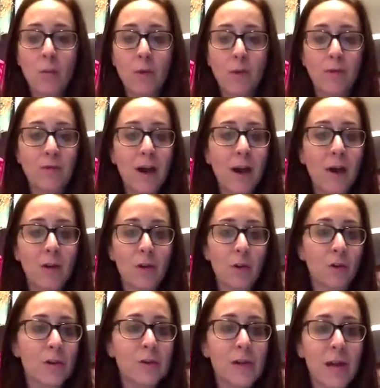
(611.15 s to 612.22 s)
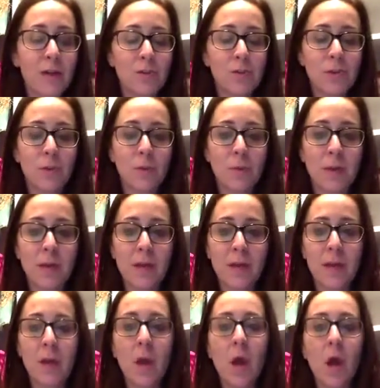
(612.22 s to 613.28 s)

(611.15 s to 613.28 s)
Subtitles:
no foul. You're entitled to your opinion.